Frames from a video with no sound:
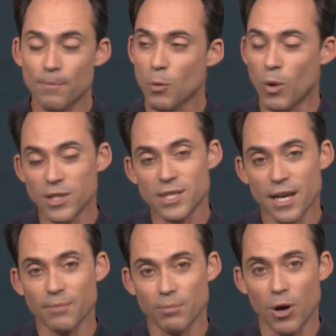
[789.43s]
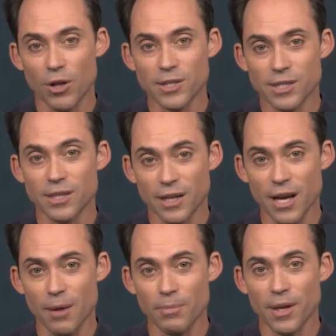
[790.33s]
Once that ball is in the
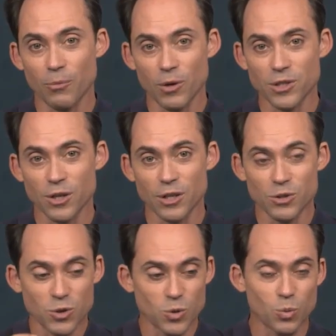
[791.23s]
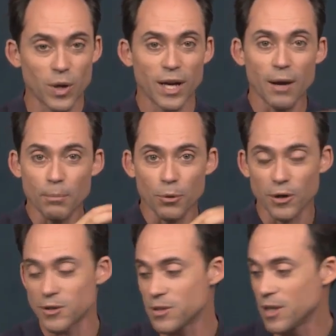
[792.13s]
cup, then it's going to swing
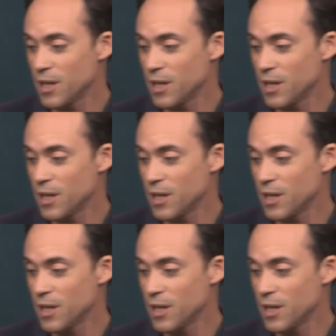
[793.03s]
upwards,